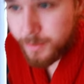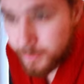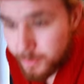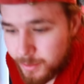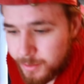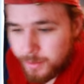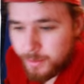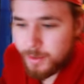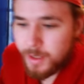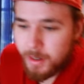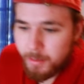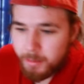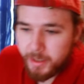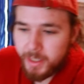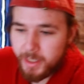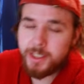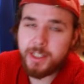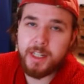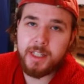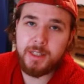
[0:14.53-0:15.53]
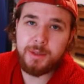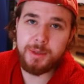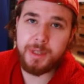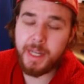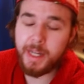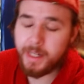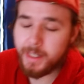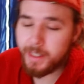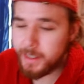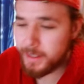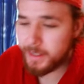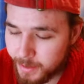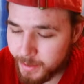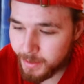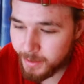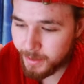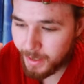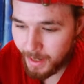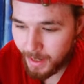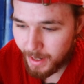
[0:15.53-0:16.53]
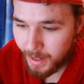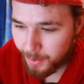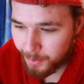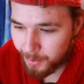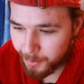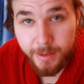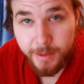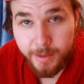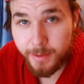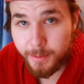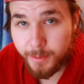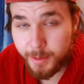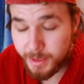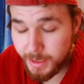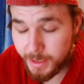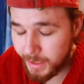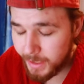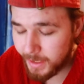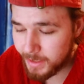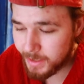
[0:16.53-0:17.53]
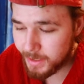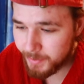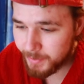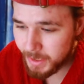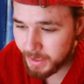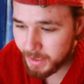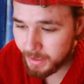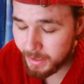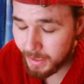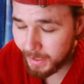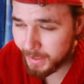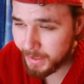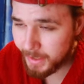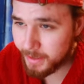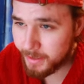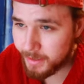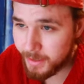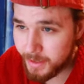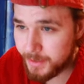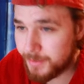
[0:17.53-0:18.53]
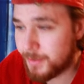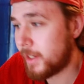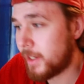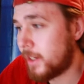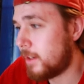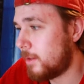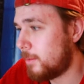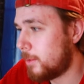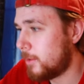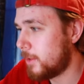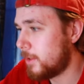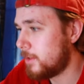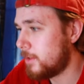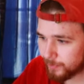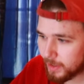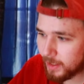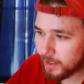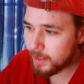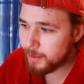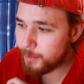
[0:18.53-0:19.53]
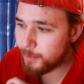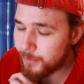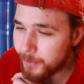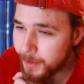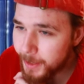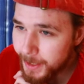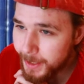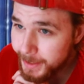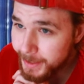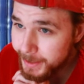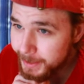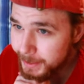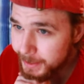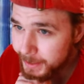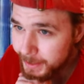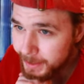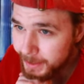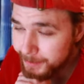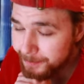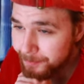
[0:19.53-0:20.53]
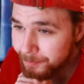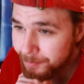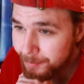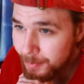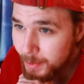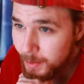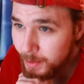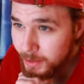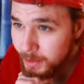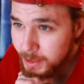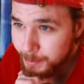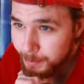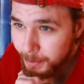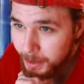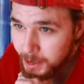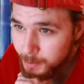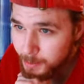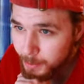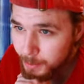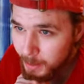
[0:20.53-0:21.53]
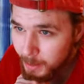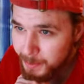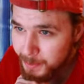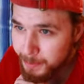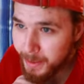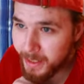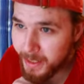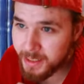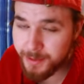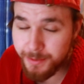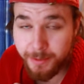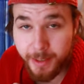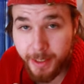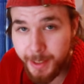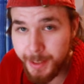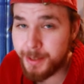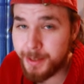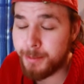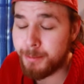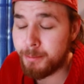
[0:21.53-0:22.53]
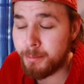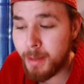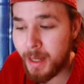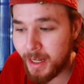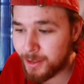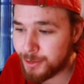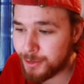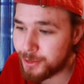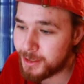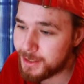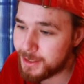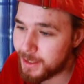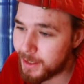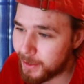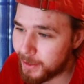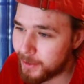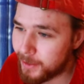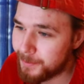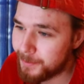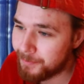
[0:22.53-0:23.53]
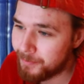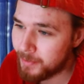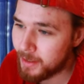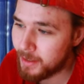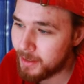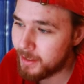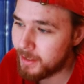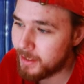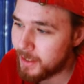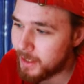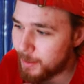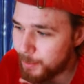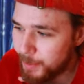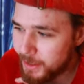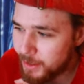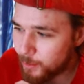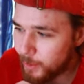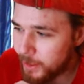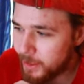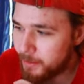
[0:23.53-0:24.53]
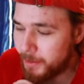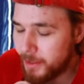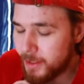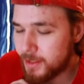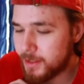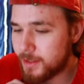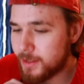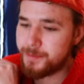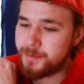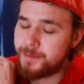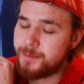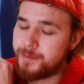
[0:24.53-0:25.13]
Do not play chess with a headache. Now we're sitting at 1790. Let's find our opponent. And we find SpongeBob's best friend, Patrick Star. And we get the white pieces.